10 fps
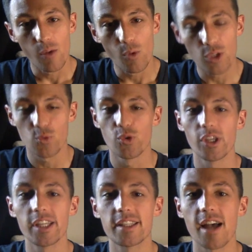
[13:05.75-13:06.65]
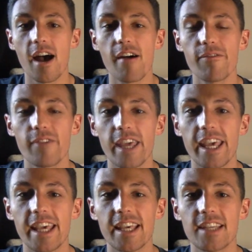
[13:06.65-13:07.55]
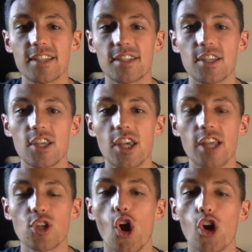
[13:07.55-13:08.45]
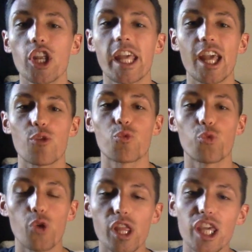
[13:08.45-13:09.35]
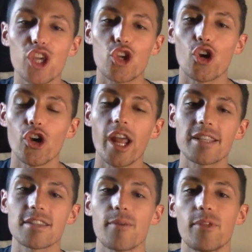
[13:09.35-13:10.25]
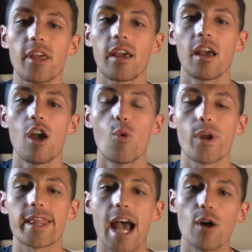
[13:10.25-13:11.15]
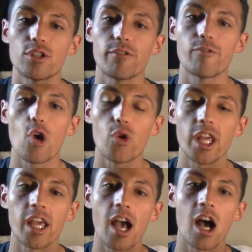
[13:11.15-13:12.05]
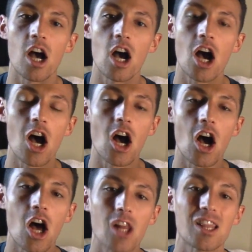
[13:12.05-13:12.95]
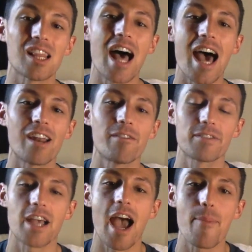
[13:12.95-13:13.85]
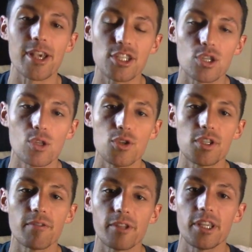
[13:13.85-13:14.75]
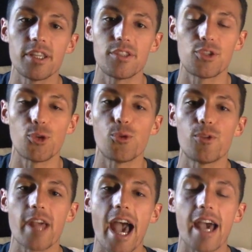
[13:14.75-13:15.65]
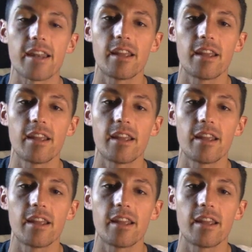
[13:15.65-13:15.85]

What's really tough is it's hard to get really good at something without devoting a lot of time exclusively to that.